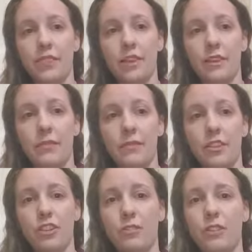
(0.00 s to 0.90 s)
The
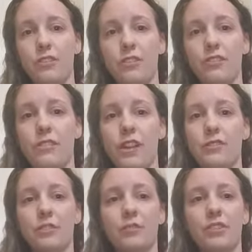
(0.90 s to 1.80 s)
human
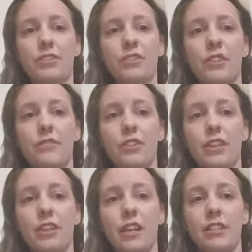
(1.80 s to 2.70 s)
coronavirus was discovered
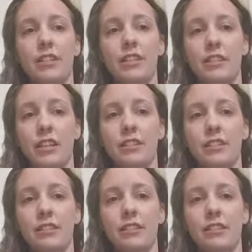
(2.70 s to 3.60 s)
in the
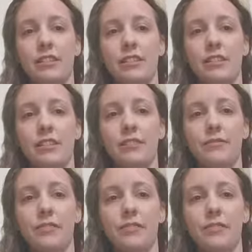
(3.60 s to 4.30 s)
1960s,